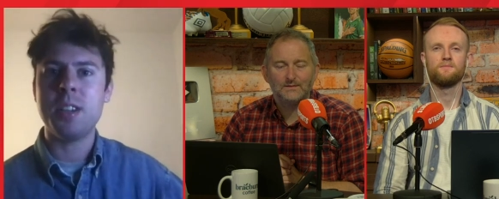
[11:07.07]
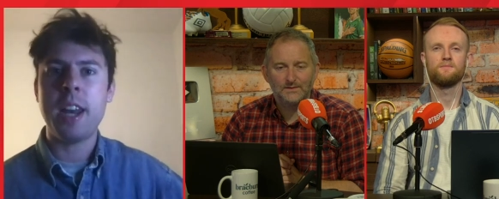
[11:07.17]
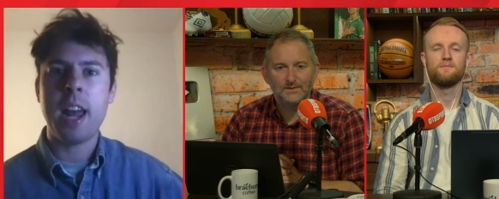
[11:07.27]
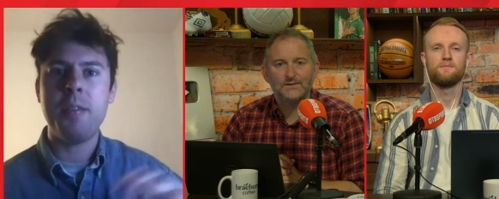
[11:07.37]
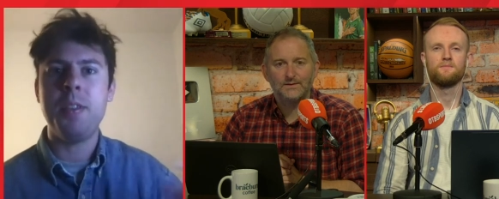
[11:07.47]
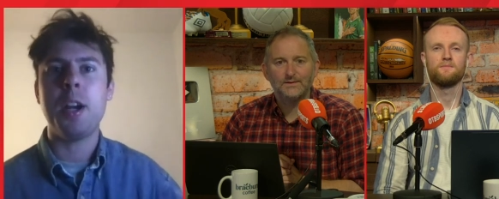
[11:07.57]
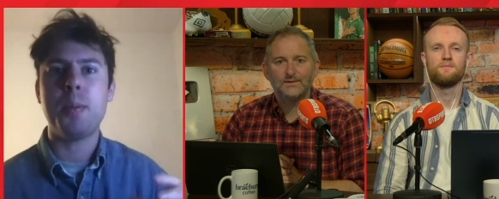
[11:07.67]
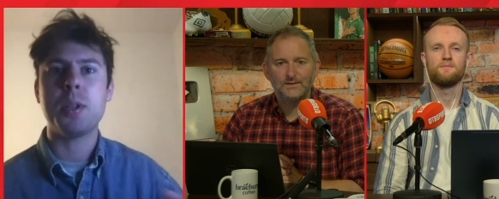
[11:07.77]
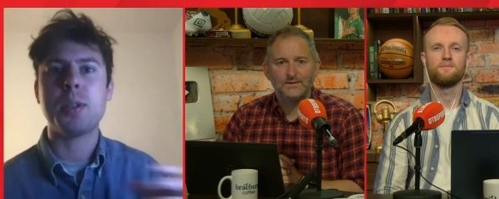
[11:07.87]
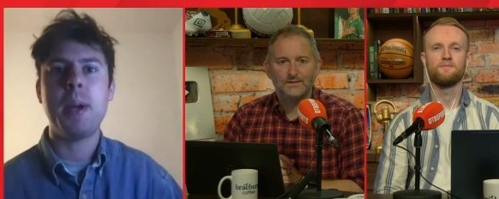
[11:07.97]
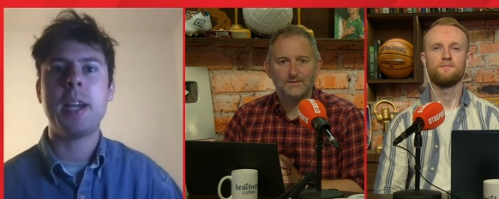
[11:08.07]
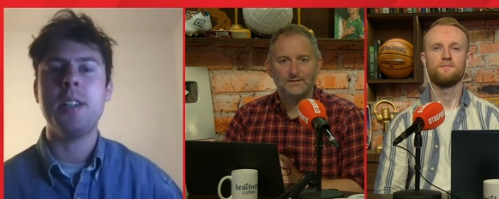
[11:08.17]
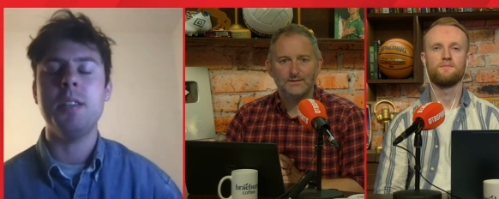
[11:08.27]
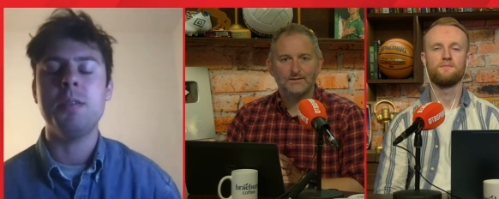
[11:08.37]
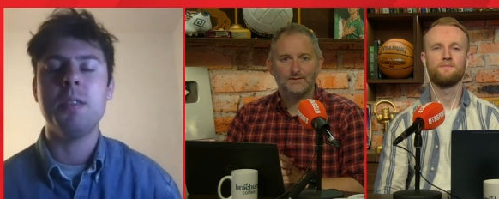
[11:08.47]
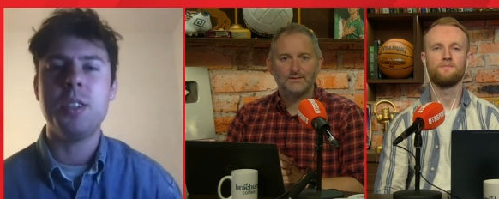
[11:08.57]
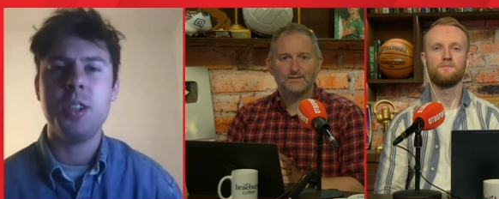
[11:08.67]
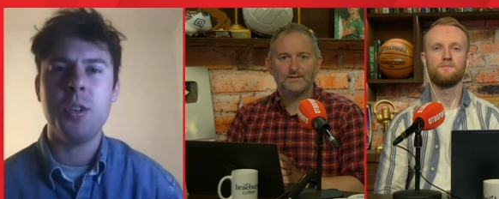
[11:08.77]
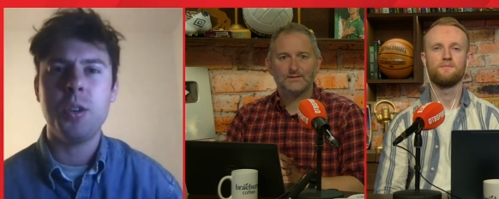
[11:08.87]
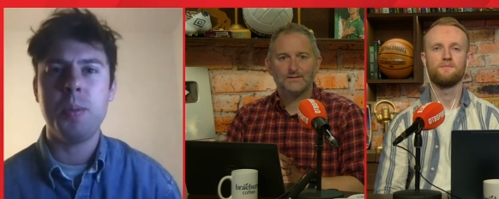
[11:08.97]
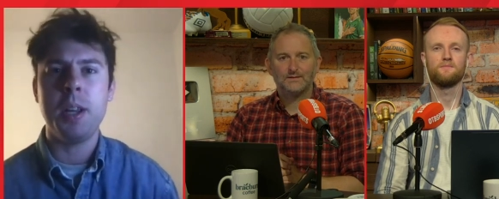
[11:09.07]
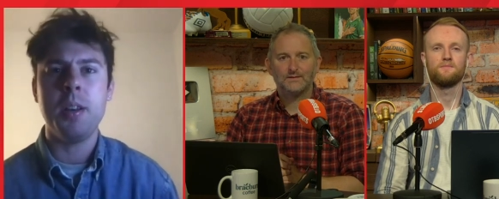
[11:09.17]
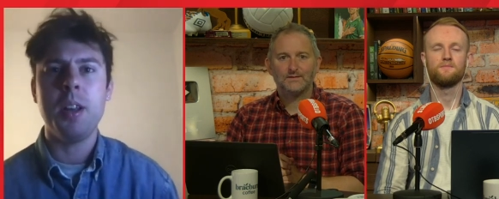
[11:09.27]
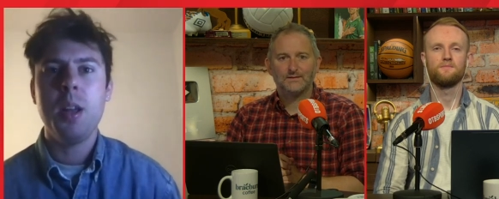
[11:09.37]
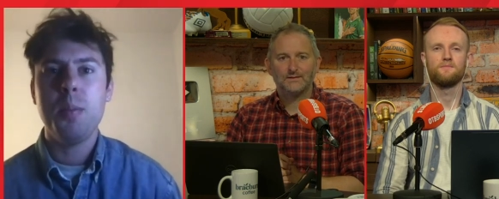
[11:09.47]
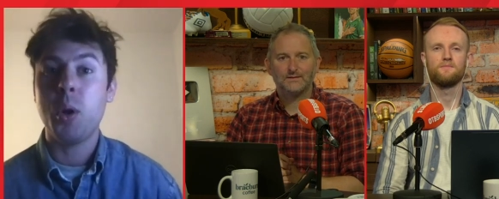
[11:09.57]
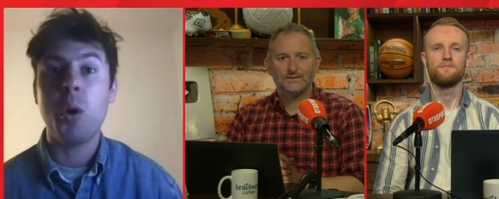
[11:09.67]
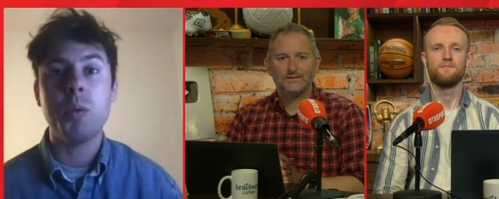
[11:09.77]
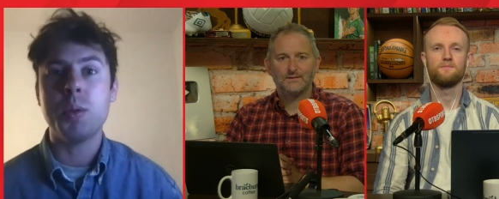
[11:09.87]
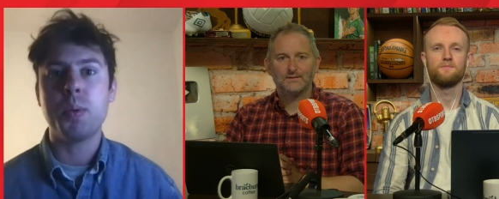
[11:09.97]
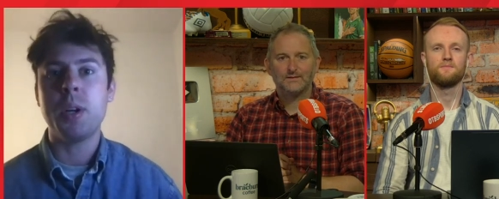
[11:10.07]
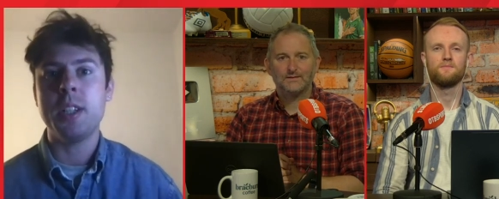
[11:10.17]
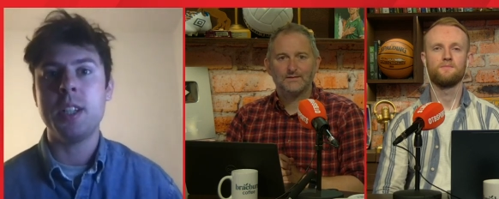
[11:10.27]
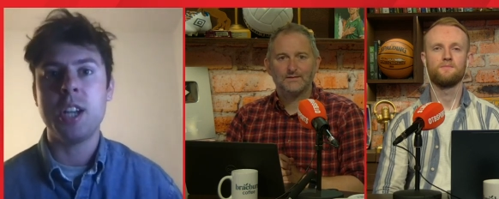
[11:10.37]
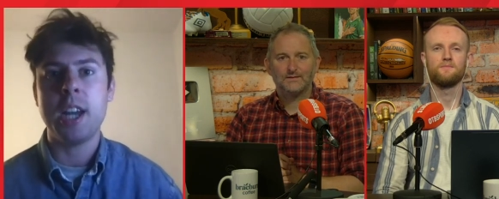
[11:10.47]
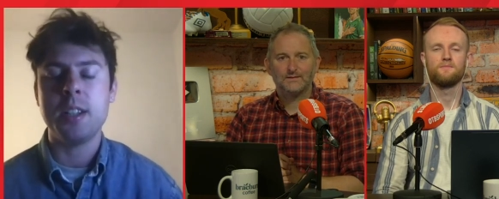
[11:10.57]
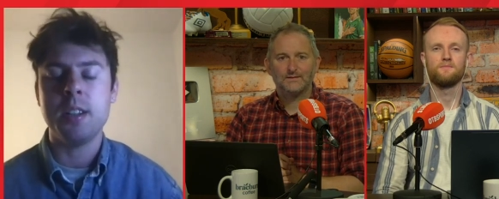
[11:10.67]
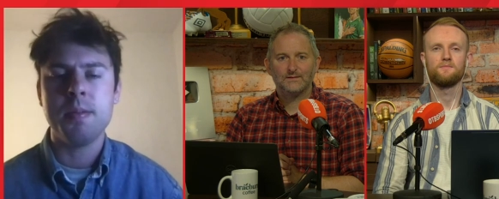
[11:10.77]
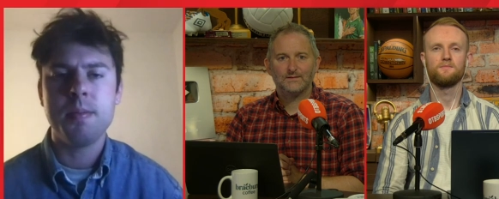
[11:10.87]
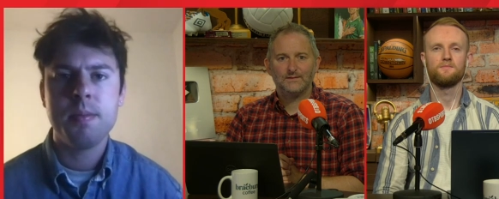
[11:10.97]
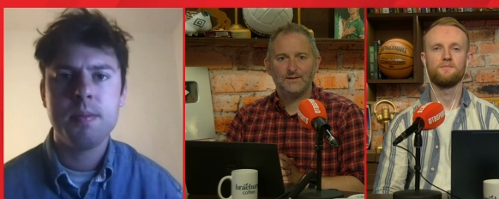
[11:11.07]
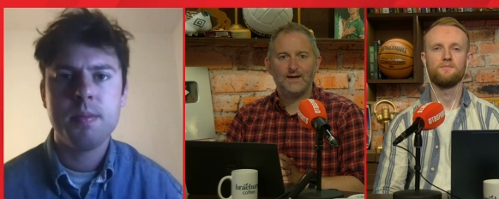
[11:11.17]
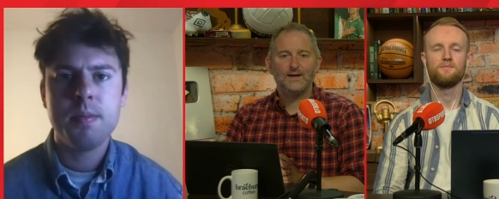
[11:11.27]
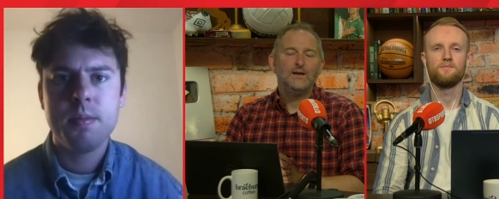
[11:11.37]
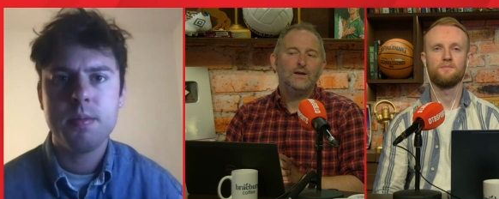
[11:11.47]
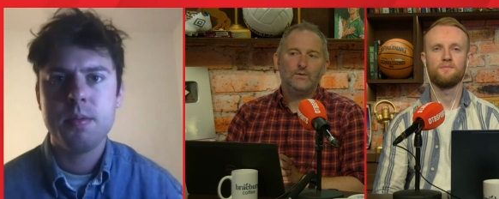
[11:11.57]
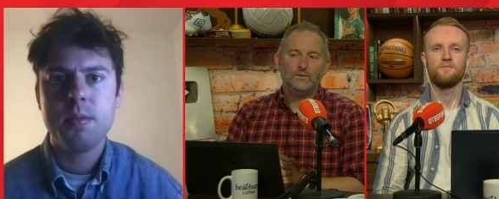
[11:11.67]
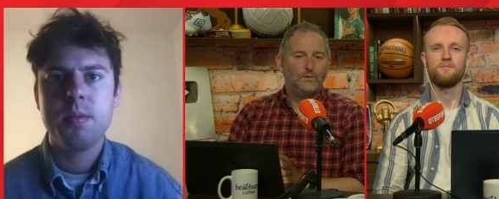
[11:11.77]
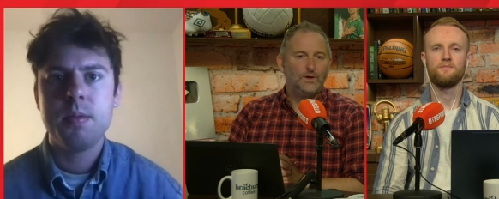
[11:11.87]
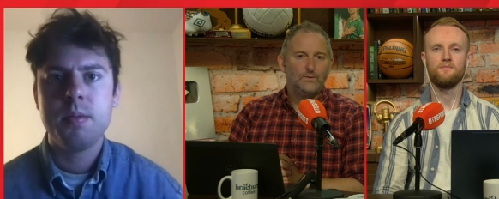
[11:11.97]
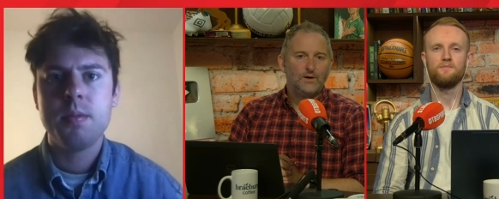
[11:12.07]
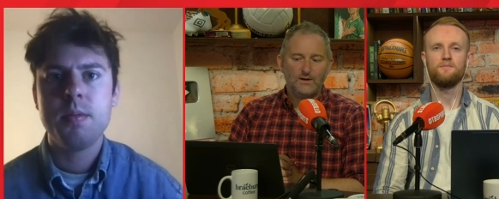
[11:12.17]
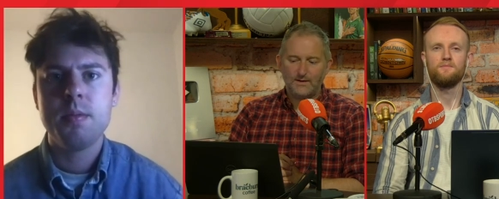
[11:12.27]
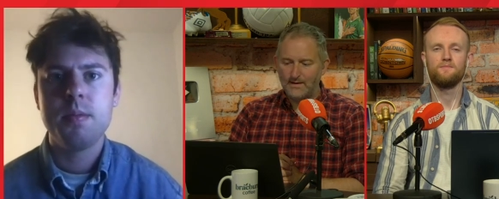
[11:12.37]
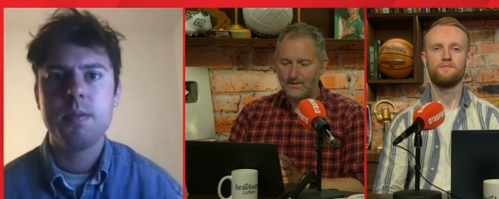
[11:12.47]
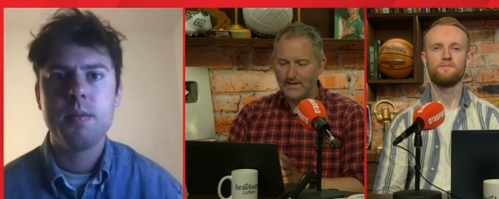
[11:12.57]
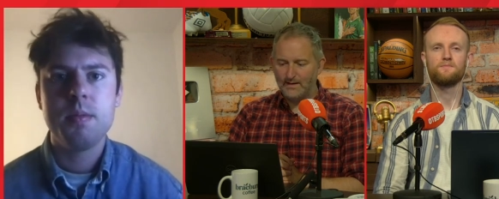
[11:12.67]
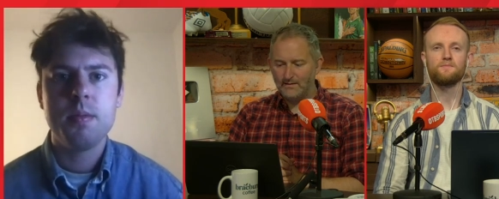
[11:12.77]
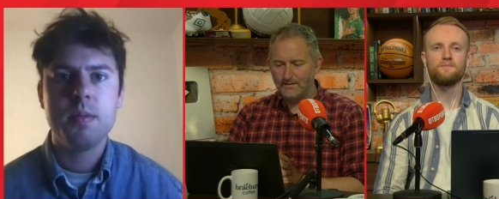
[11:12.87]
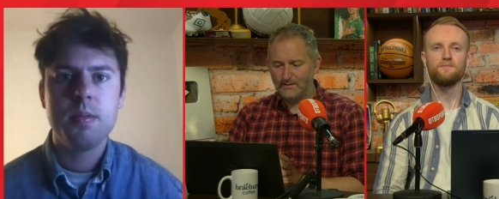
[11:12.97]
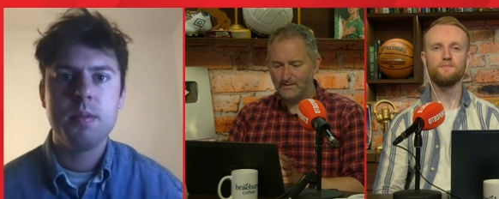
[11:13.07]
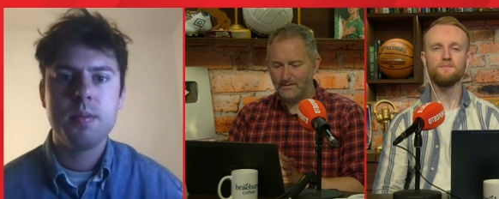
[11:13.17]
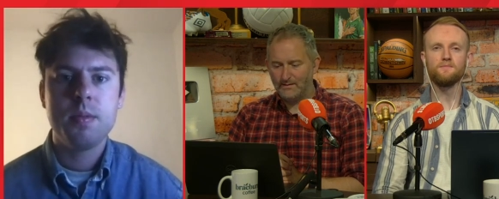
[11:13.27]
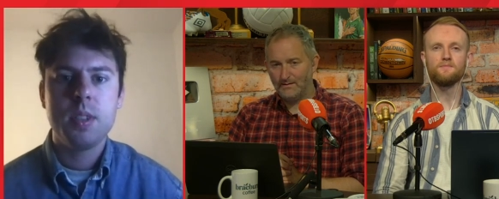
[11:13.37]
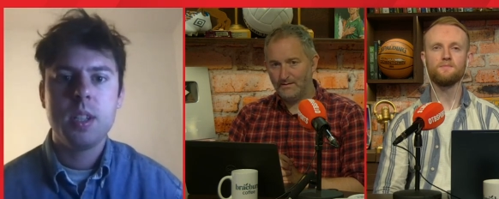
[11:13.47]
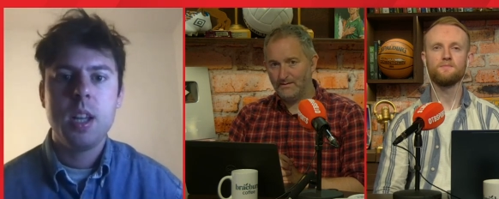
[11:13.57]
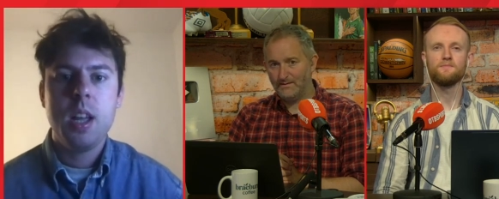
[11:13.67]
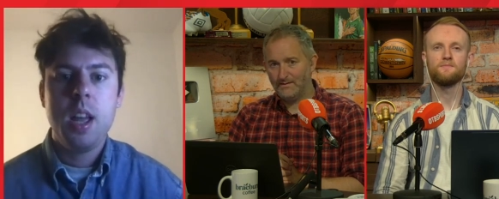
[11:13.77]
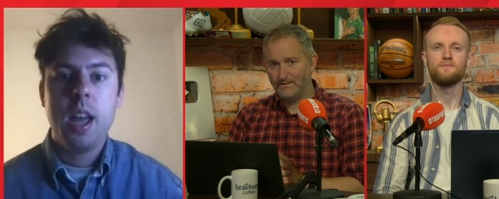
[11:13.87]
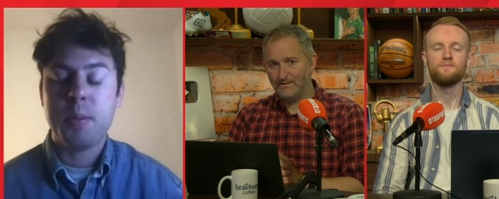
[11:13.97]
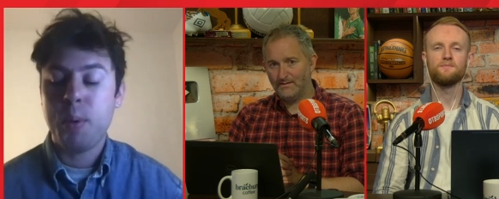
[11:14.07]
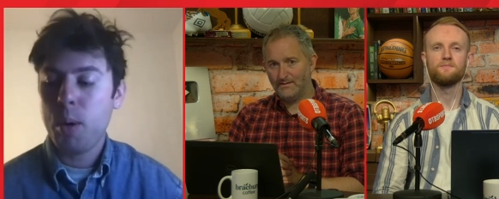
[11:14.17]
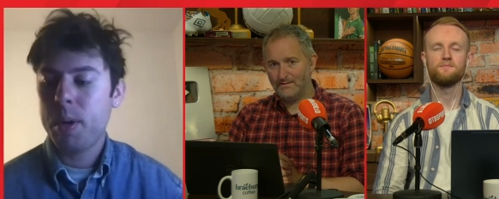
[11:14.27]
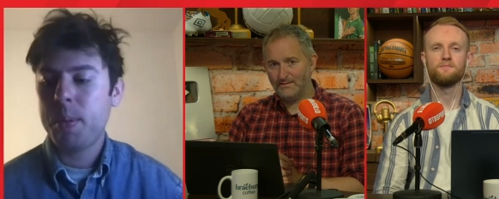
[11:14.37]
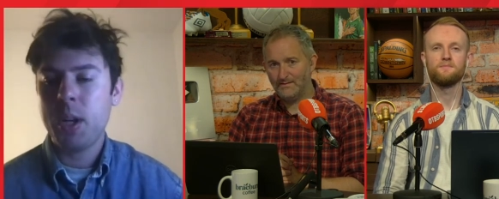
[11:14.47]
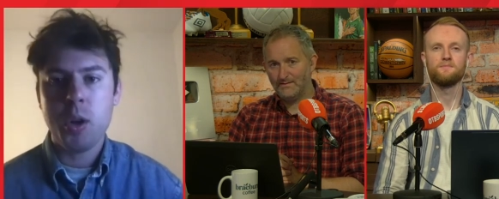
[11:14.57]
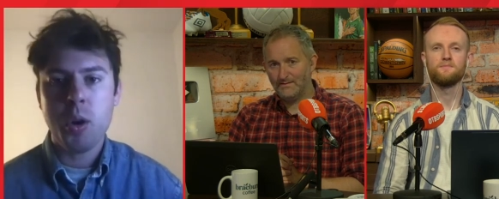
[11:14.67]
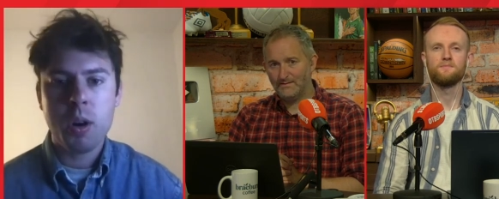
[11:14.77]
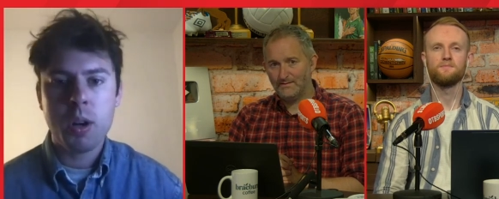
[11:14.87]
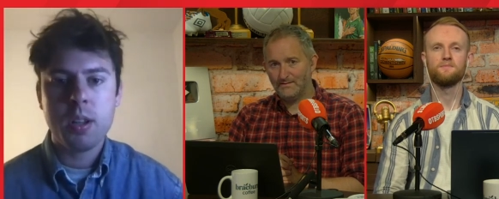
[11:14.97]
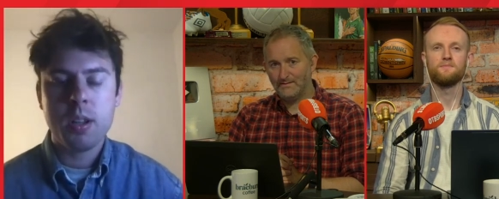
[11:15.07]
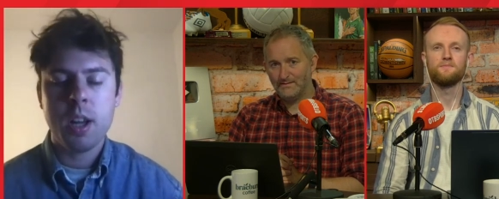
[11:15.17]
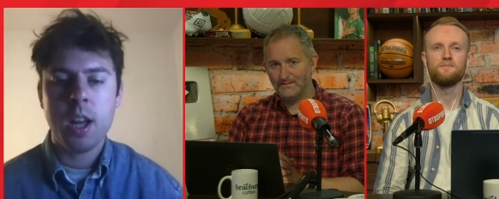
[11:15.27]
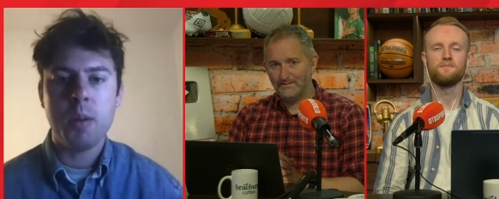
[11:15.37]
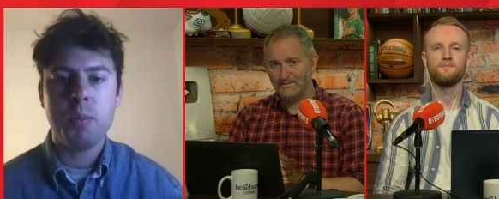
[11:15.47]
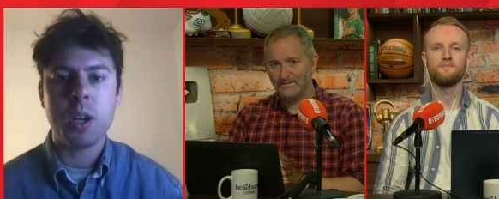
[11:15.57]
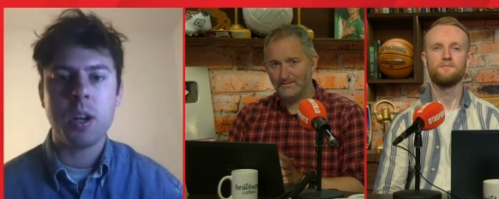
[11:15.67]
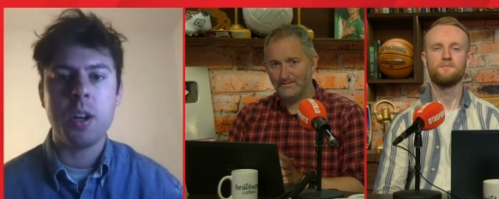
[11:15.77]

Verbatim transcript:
Speaker 1: and have their perspective. Do you know what I mean? But Owen was brilliant to chat to.
Speaker 2: Yeah. What are you
Speaker 1: working
Speaker 2: on
Speaker 1: now, Cian? At the moment, I'm in New York. Uh, I'm working